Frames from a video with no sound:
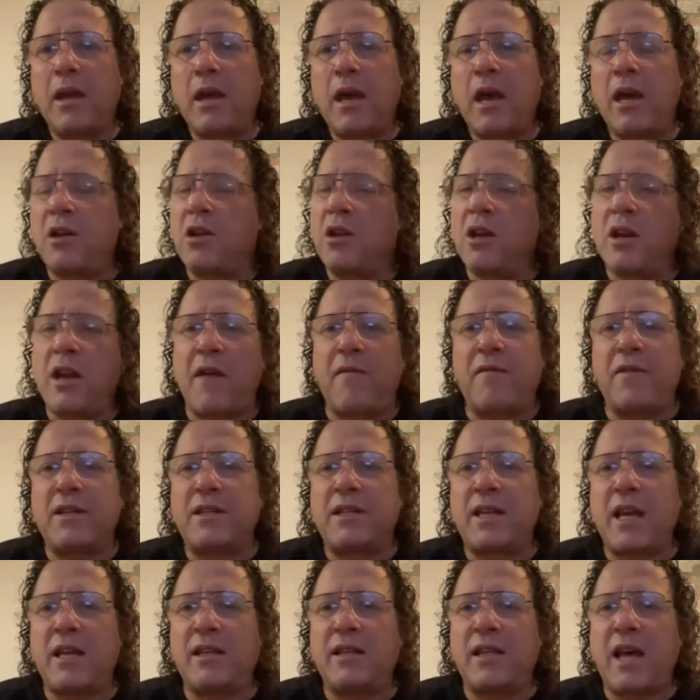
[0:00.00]
And you never
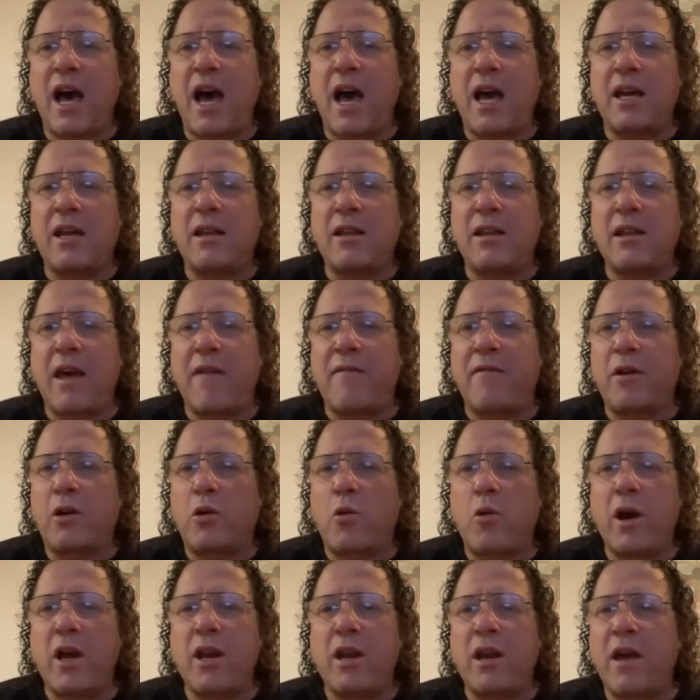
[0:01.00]
say die, never
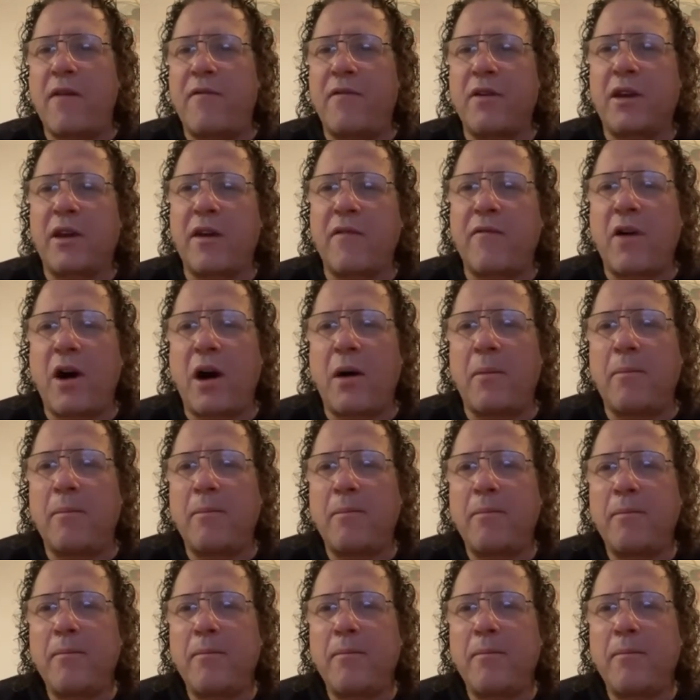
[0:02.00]
quit, never give up.